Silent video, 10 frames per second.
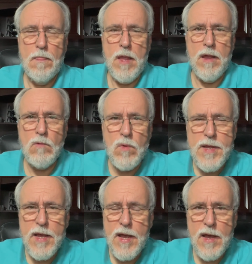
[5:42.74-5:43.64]
And we
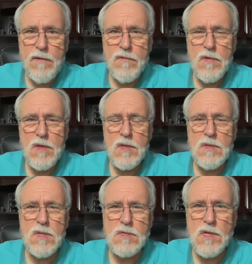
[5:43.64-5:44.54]
have
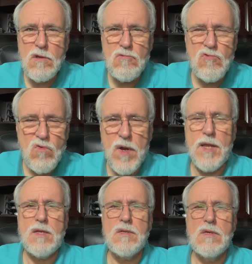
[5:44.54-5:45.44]
such a
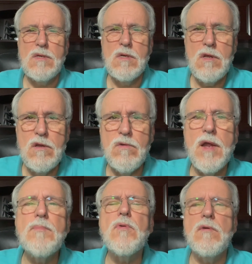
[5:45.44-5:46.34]
great,
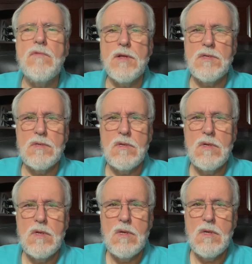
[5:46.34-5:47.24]
great privilege
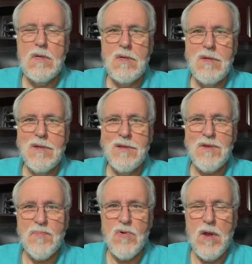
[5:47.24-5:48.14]

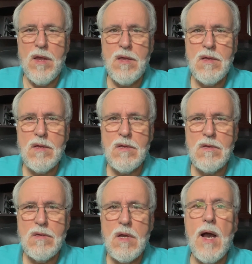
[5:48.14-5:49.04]
to pray,
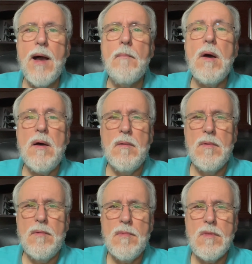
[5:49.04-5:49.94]
Abba,
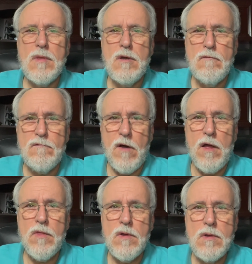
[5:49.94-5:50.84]

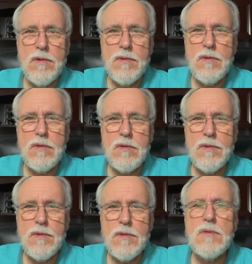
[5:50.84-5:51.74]
Father.
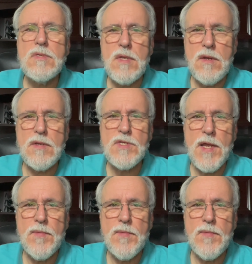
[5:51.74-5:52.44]
See you next